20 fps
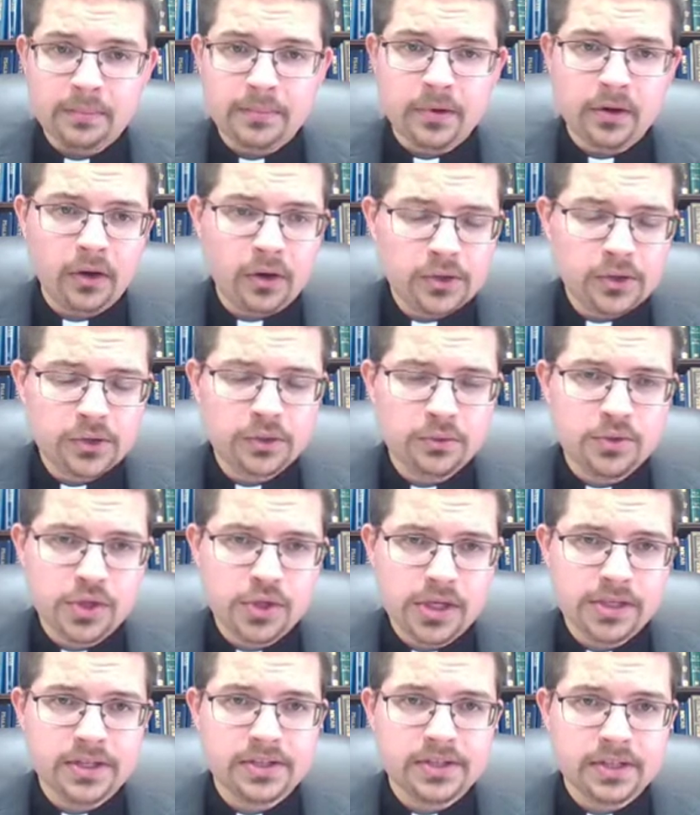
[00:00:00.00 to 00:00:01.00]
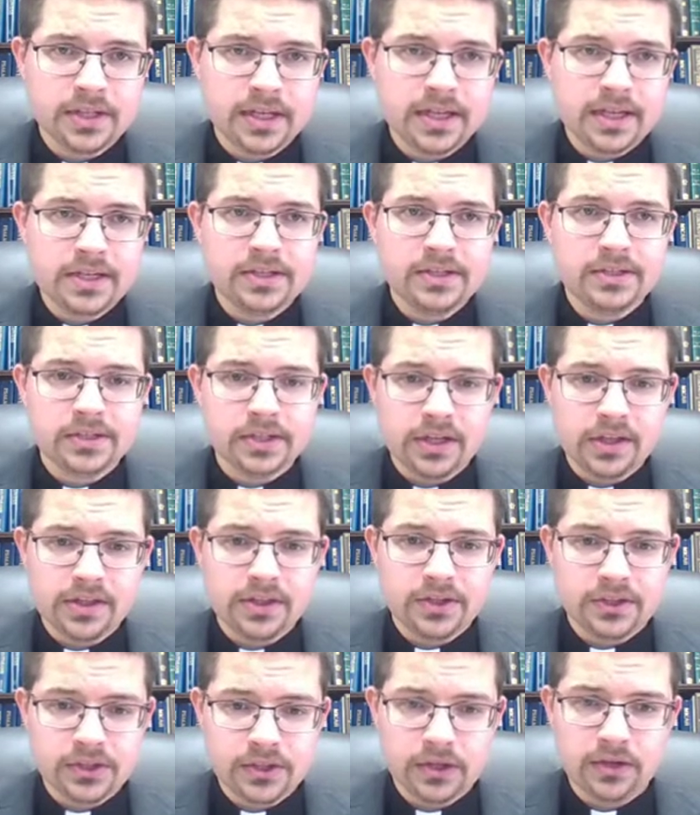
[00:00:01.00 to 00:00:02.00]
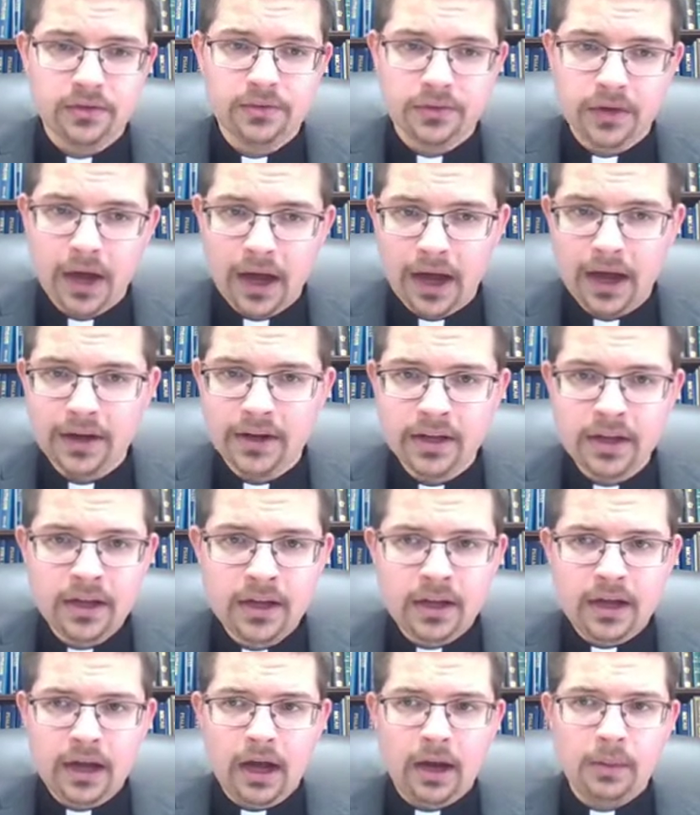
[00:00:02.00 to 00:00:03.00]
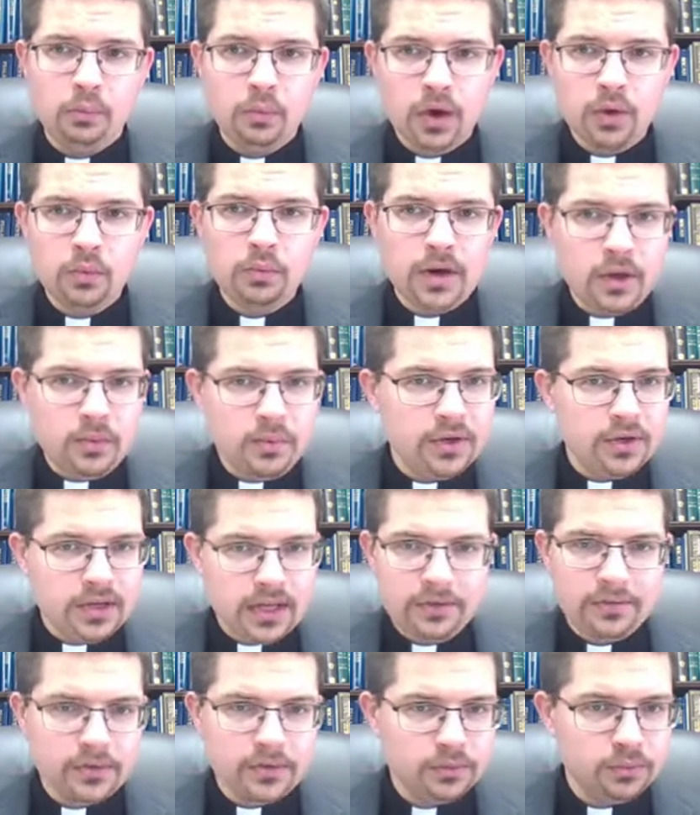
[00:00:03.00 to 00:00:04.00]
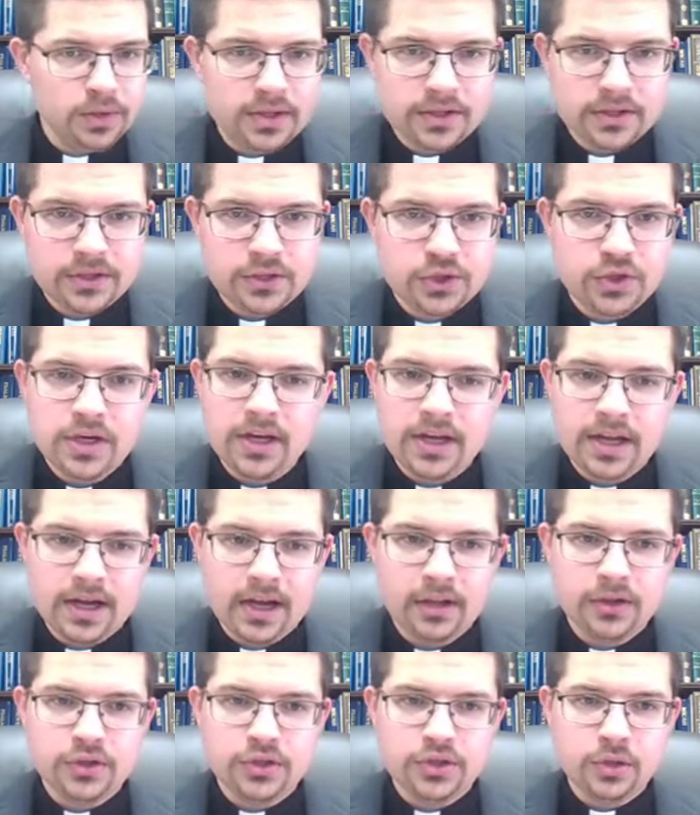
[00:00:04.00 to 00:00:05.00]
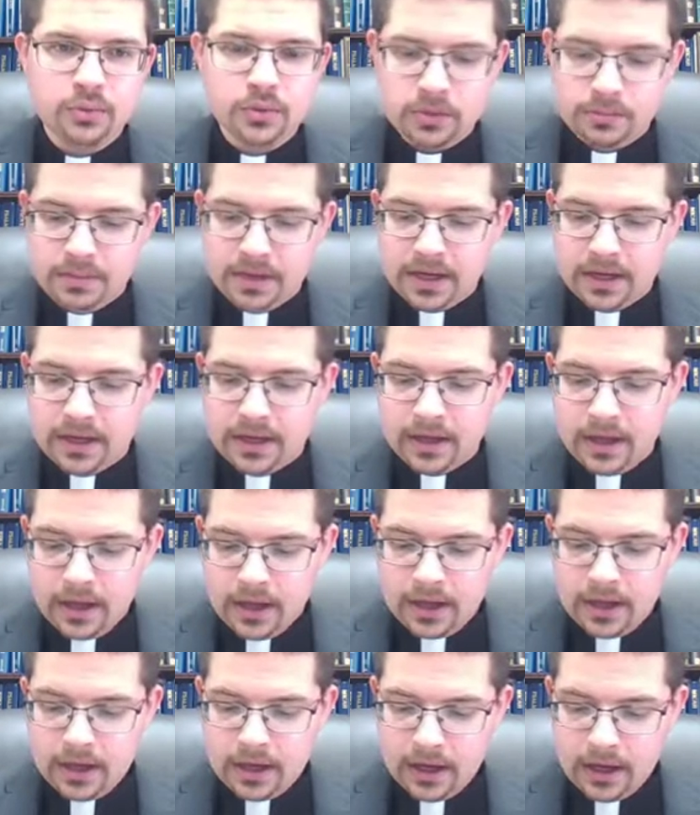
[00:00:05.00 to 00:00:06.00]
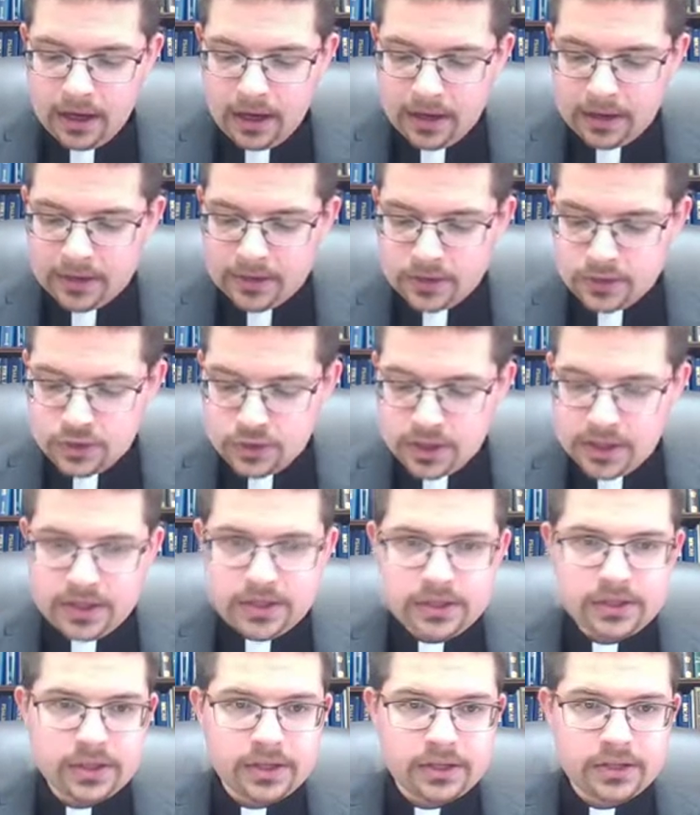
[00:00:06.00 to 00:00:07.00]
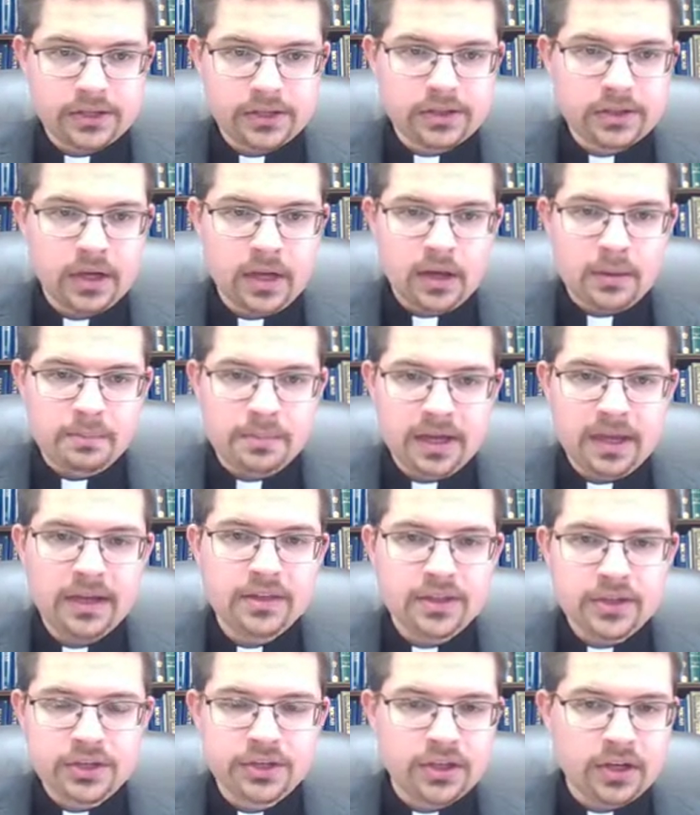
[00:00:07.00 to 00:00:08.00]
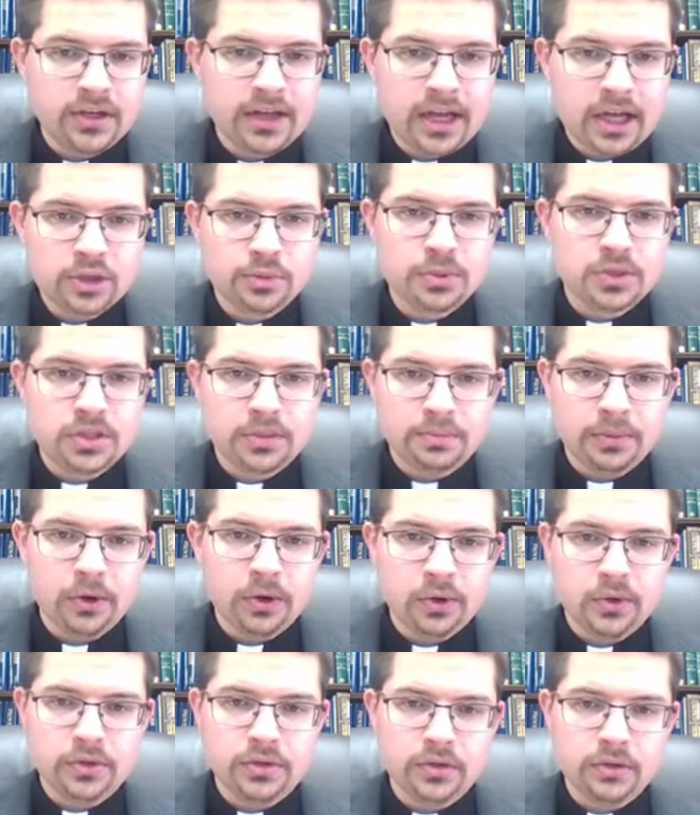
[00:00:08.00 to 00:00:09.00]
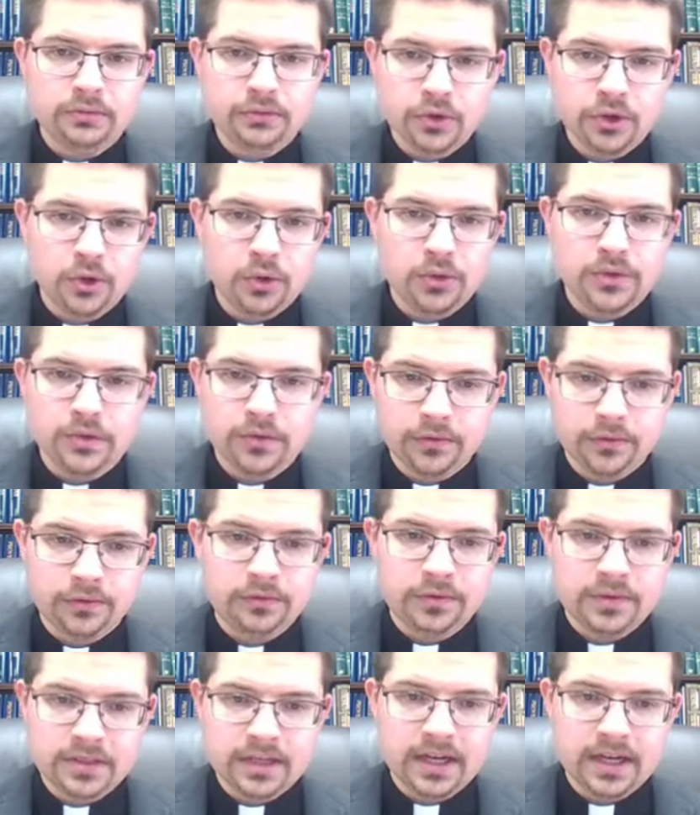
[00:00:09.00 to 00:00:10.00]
But also, Jesus is the Son of God. One way we could even read this genealogy would be Jesus being the son, as was supposed, of Joseph,